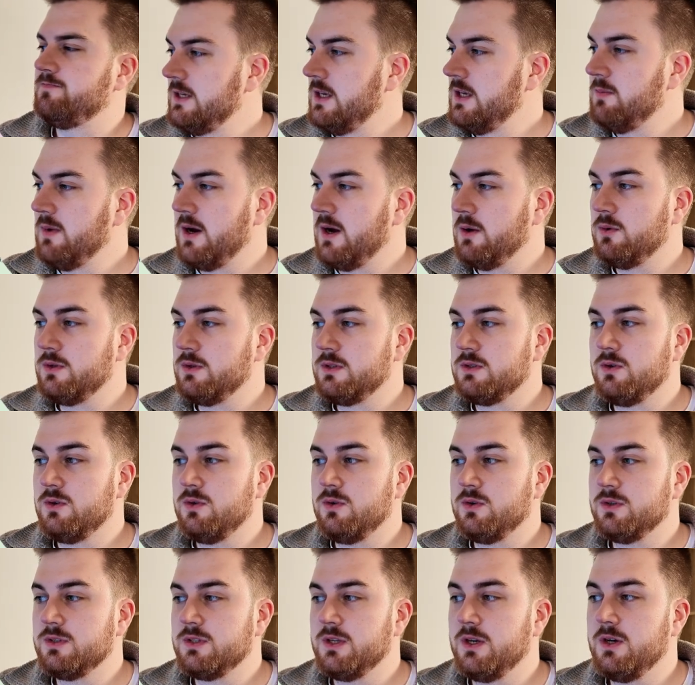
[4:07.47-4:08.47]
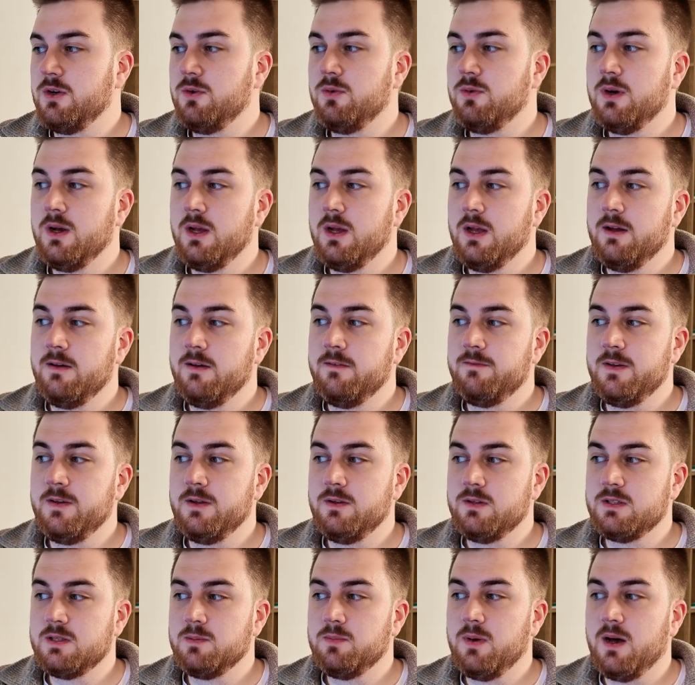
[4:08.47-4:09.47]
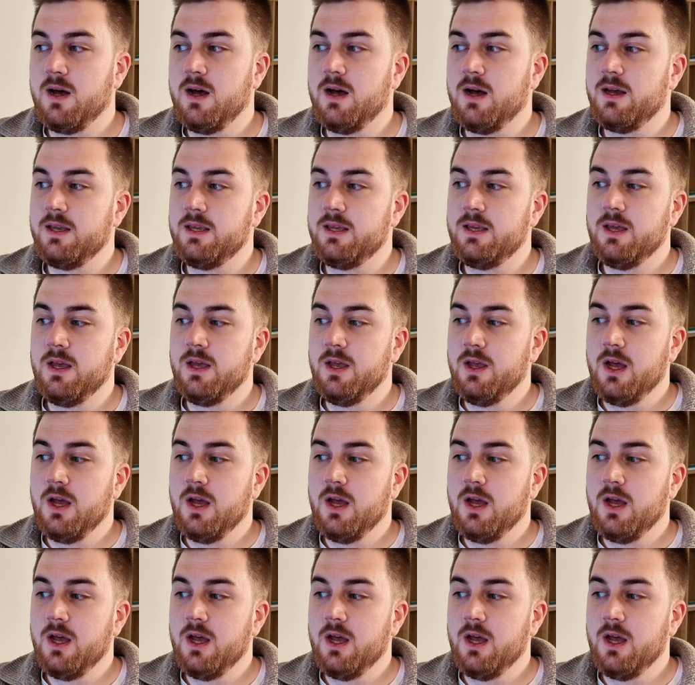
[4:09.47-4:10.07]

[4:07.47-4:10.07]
You might want to also filter by